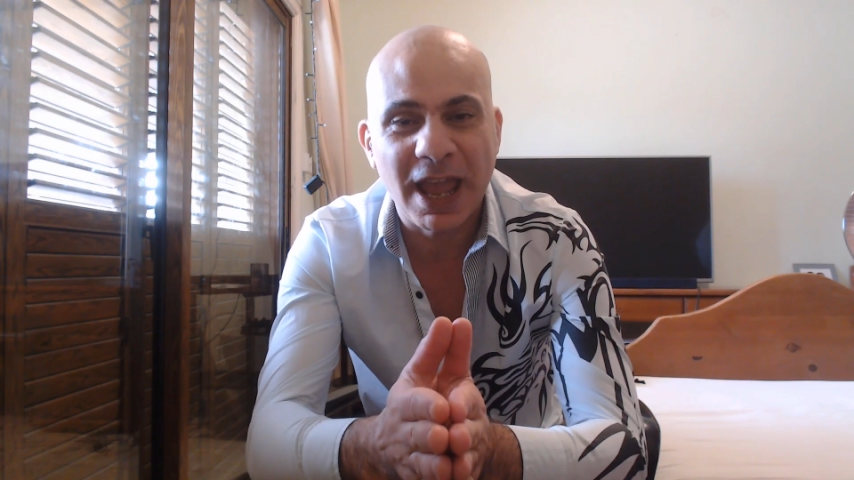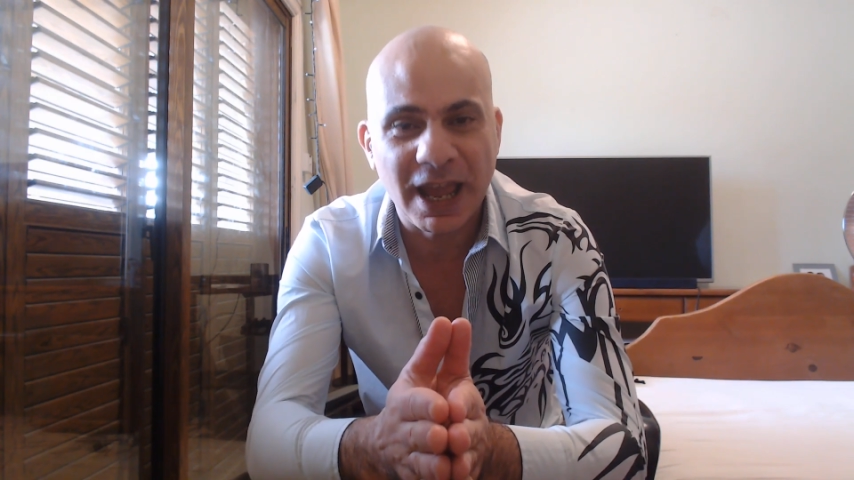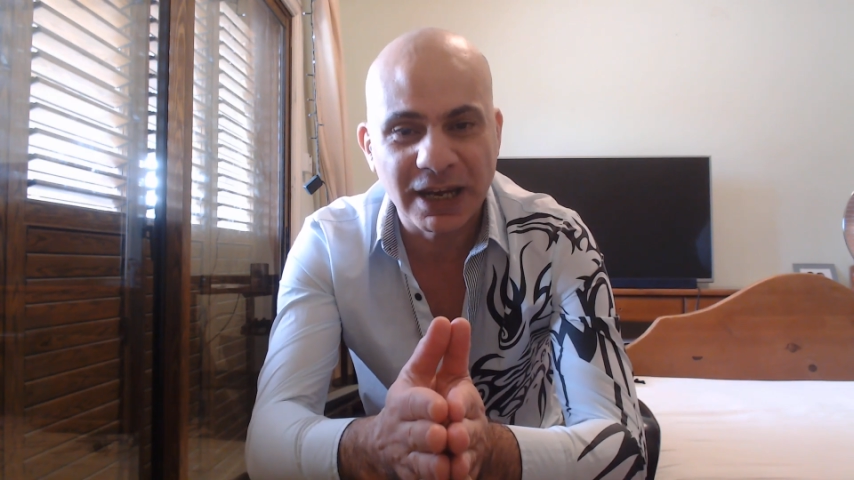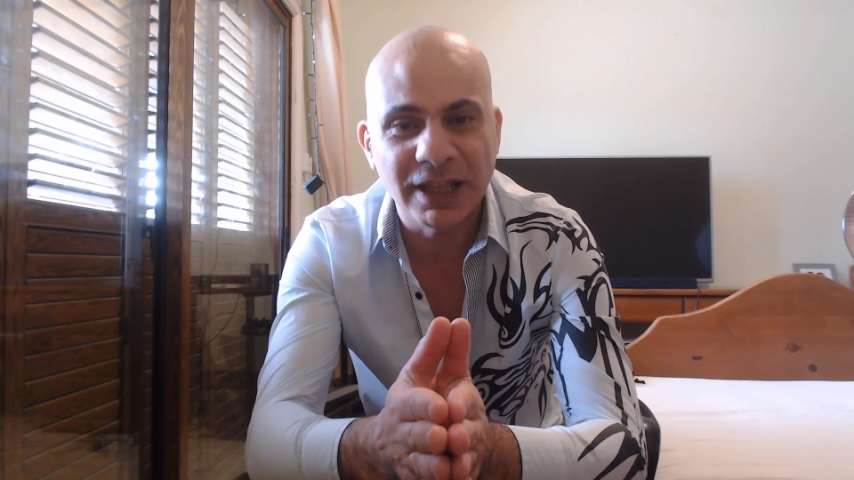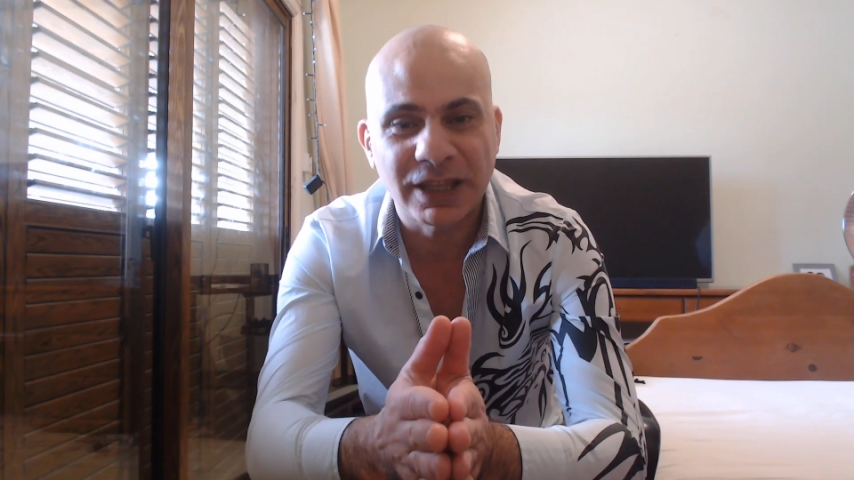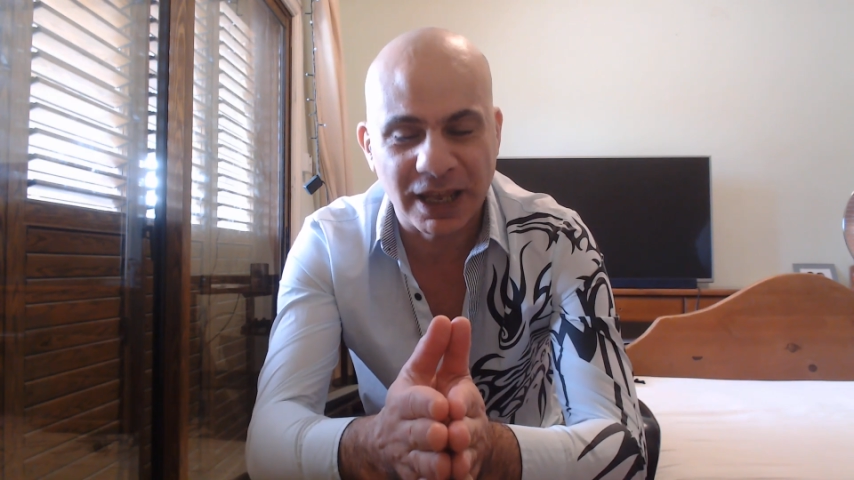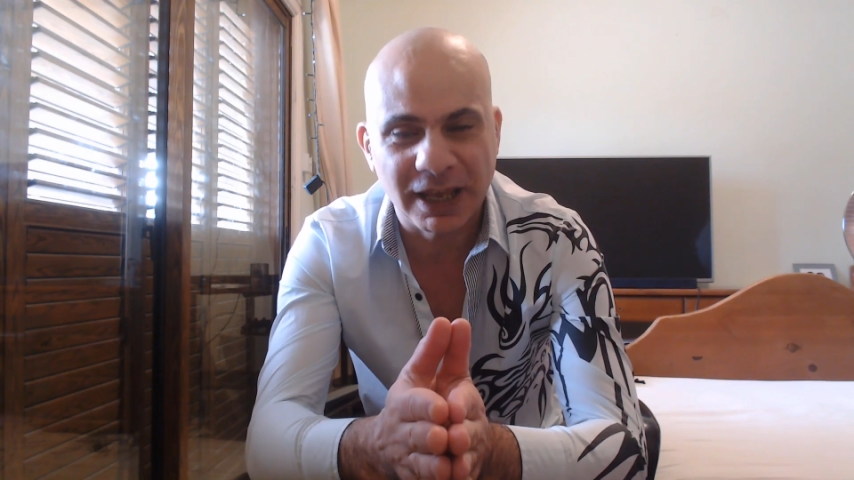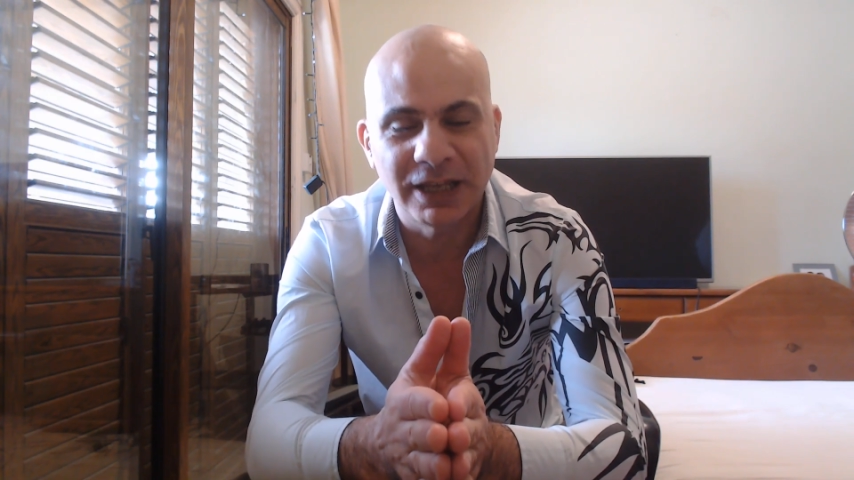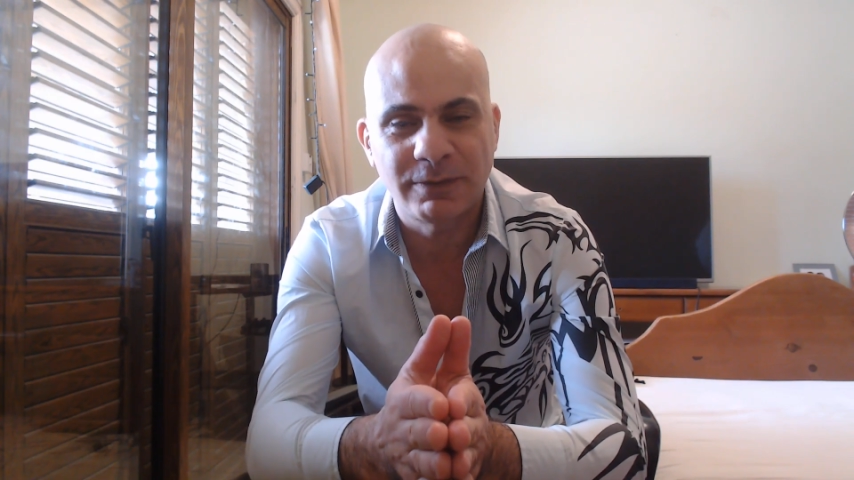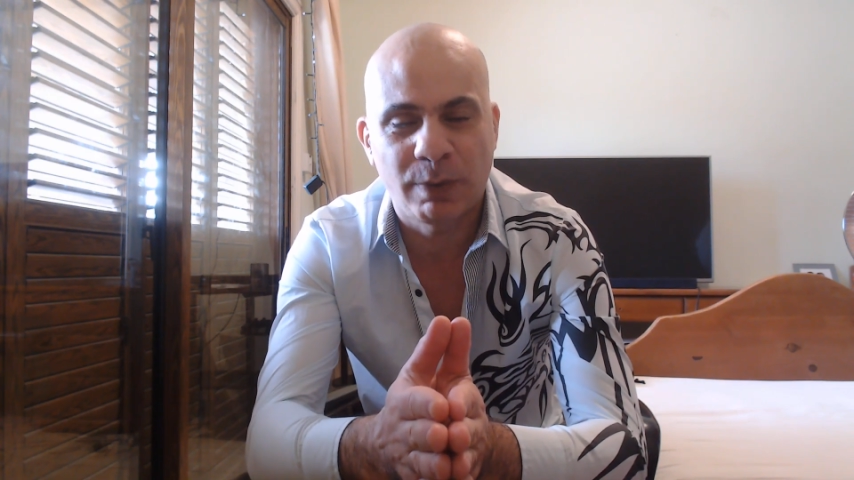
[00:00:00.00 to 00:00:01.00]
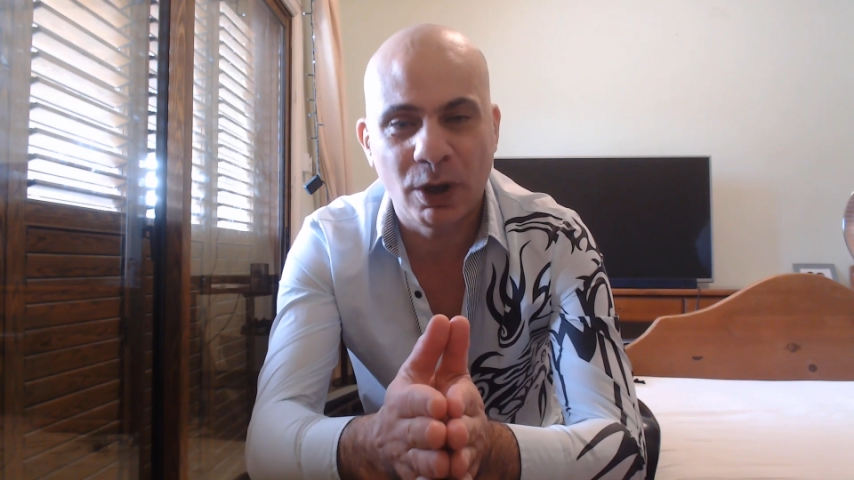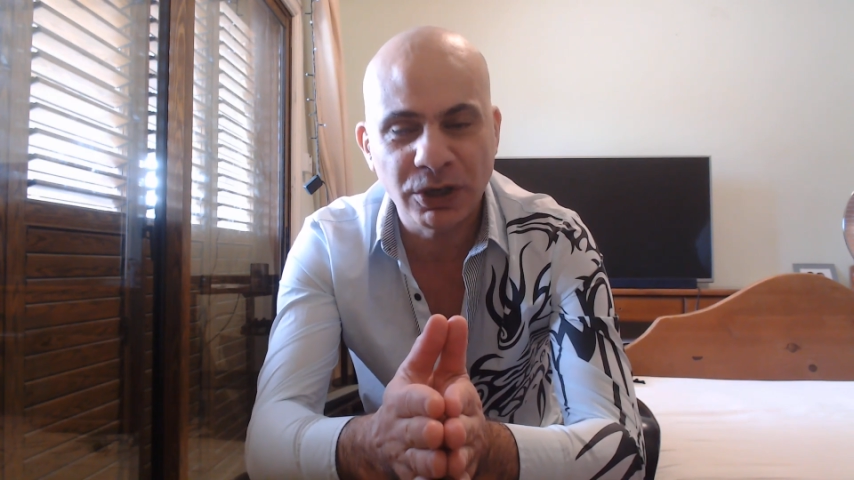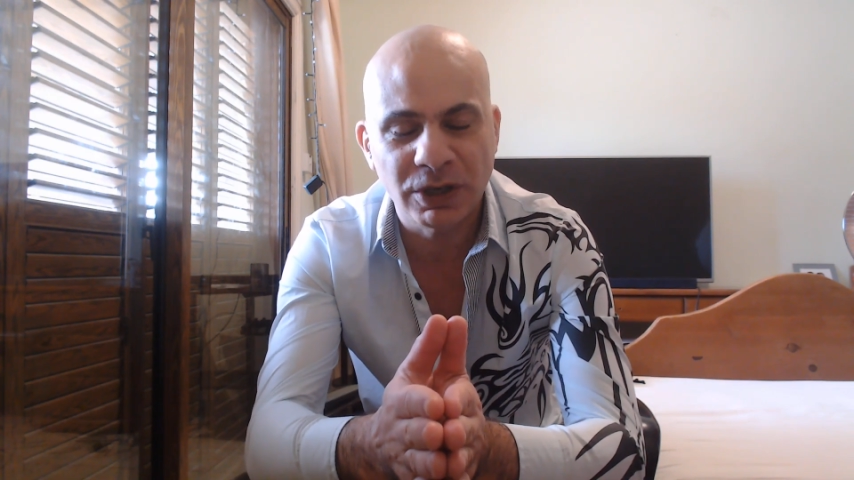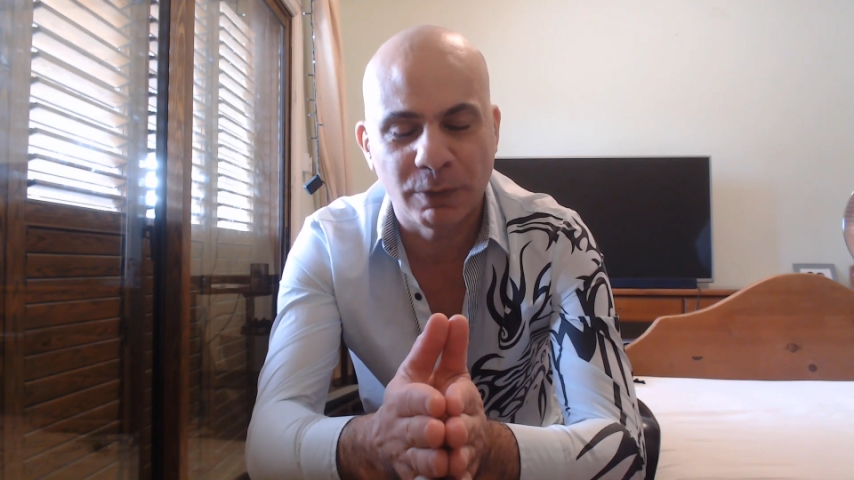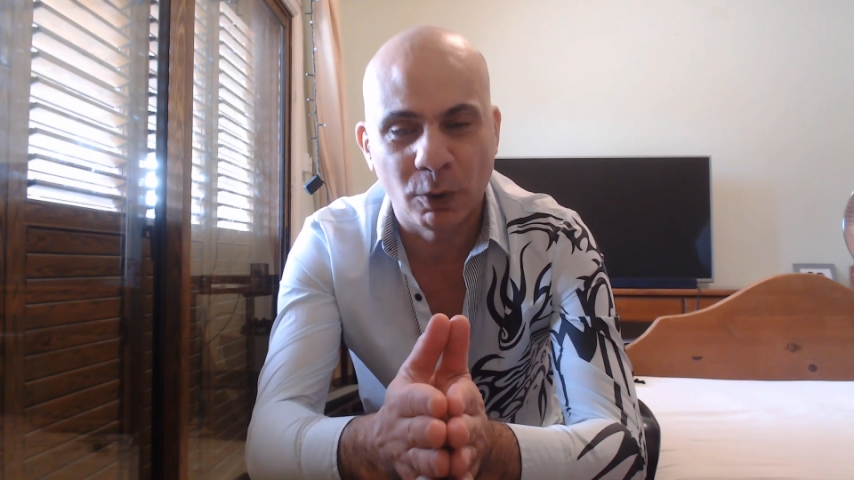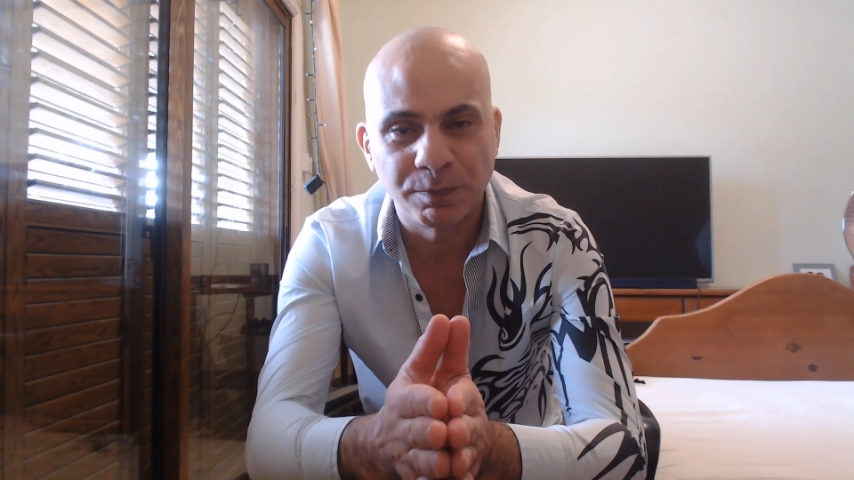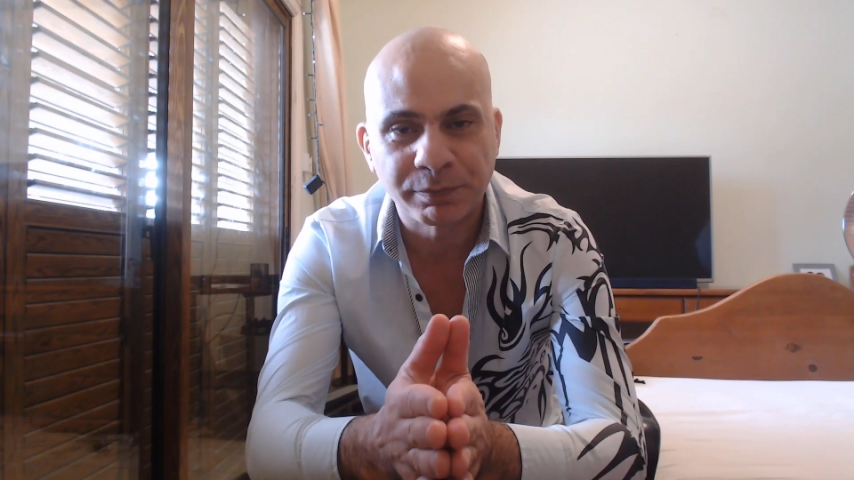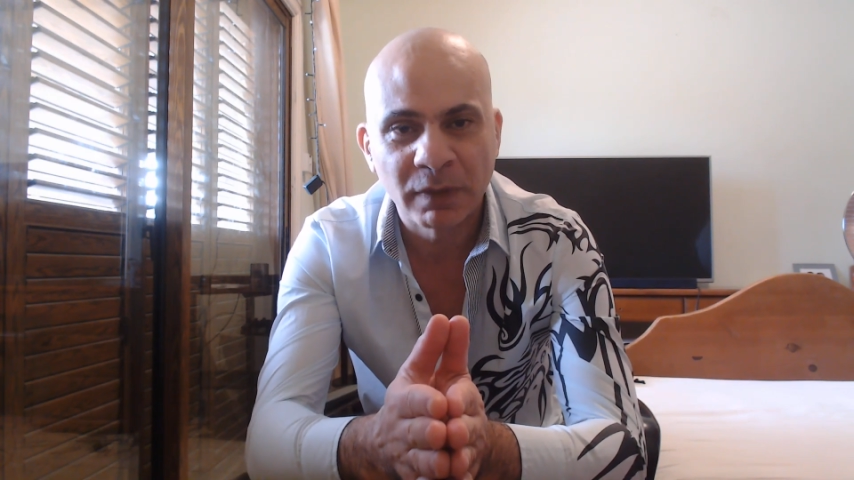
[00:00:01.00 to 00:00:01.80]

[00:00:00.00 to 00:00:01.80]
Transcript: anything is possible.